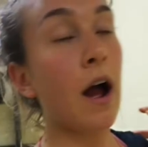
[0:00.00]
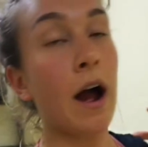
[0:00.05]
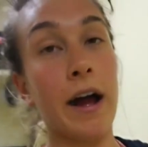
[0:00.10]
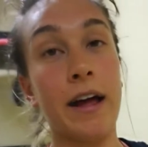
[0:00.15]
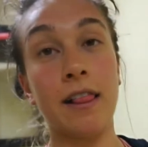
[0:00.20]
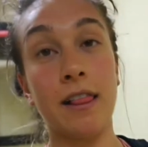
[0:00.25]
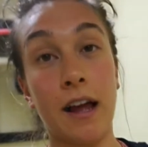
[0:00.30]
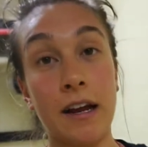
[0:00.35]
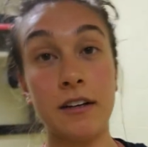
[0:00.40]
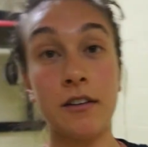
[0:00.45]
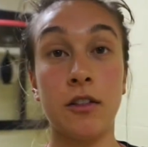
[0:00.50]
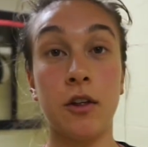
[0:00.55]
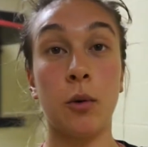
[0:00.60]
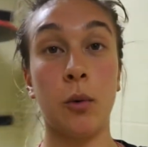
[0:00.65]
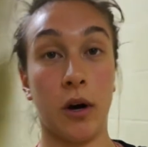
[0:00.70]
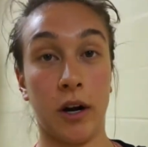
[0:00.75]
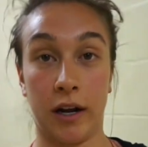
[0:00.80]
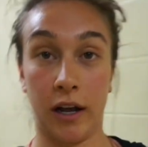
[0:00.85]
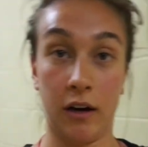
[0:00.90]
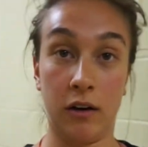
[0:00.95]
I liked the
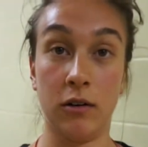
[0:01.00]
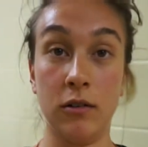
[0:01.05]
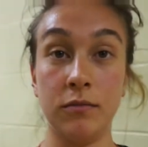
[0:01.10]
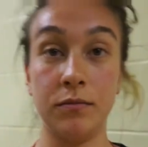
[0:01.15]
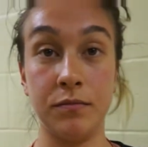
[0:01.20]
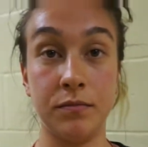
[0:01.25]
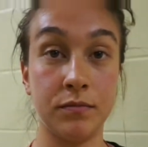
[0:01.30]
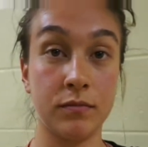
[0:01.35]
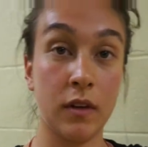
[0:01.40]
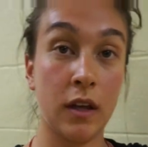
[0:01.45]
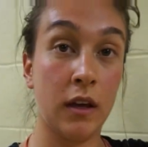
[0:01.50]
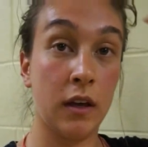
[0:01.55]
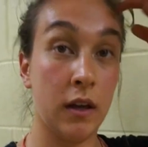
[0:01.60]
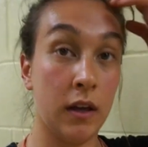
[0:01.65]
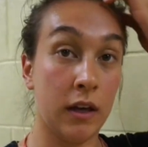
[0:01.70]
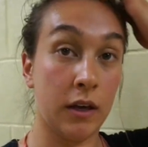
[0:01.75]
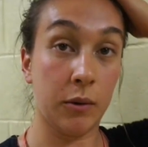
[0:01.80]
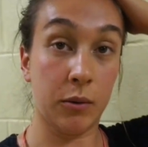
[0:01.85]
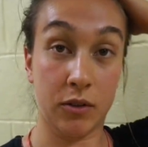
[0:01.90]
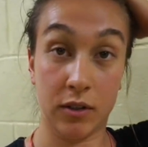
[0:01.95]
workout.
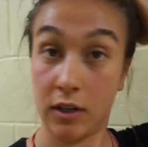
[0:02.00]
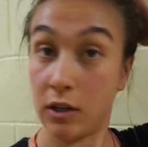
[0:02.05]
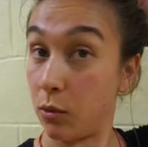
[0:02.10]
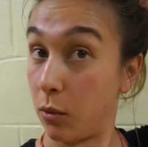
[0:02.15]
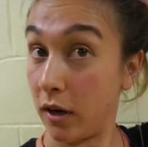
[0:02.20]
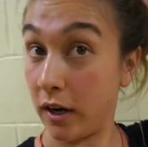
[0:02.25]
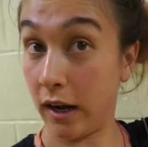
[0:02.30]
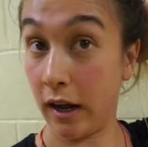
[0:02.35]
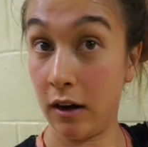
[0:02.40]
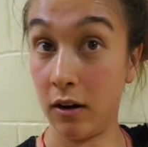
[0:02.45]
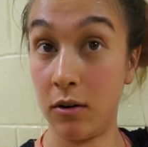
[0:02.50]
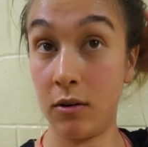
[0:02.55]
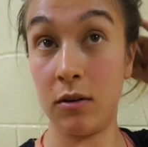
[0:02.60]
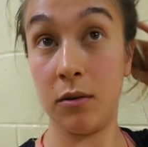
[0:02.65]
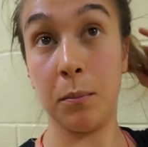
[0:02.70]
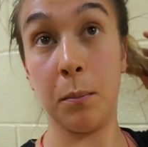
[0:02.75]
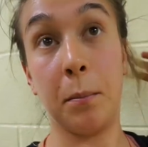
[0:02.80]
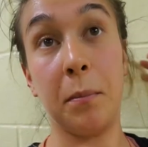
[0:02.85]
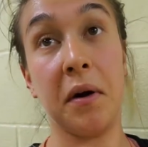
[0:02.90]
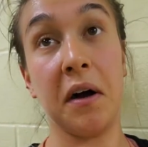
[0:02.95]
It was a good workout,
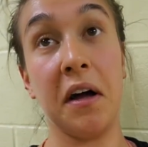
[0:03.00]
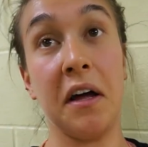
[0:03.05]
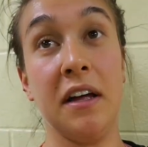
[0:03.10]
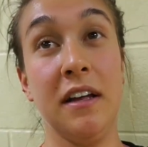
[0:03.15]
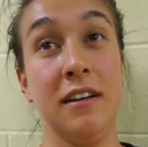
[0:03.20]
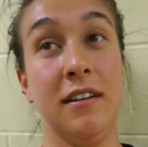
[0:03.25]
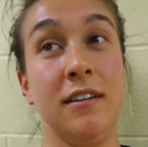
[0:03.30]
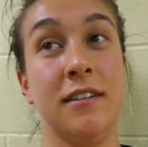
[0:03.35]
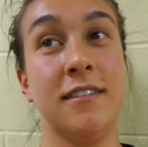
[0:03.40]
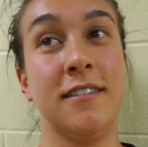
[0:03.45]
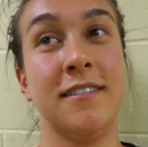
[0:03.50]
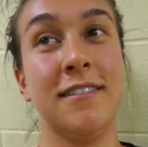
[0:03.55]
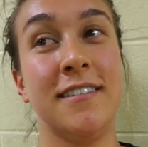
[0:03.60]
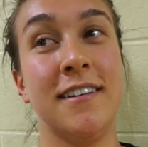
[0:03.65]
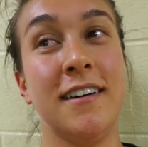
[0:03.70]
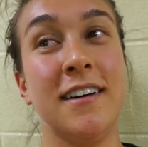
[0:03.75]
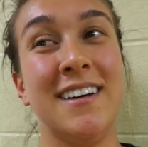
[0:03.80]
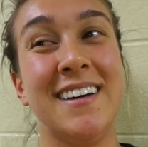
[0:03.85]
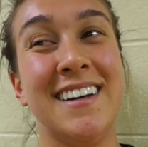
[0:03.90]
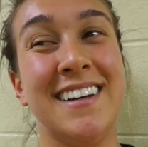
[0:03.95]
but
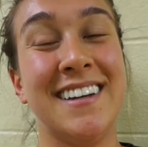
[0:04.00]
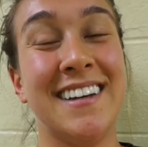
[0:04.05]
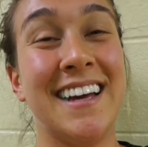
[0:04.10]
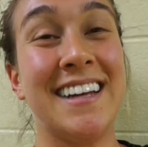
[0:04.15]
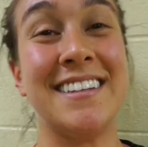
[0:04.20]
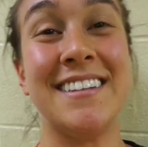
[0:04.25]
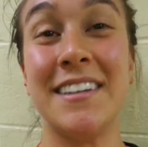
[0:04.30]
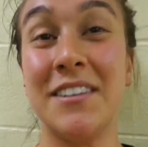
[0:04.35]
it